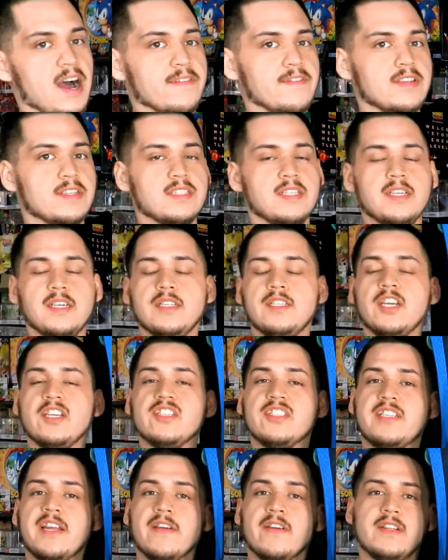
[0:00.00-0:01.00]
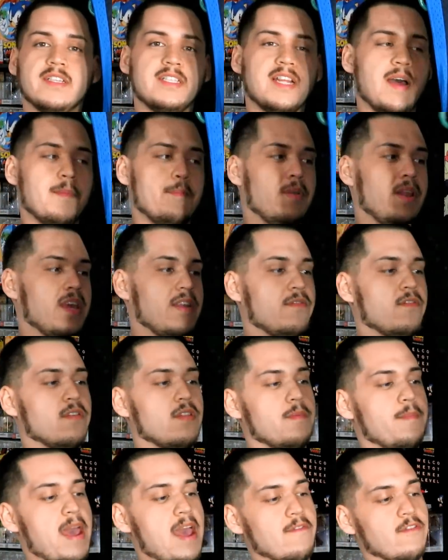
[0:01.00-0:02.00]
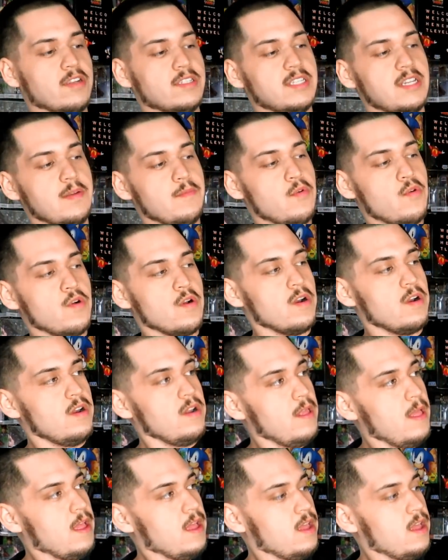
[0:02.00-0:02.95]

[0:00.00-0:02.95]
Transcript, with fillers: Obviously, Jason Terry does not play for the Mavericks anymore.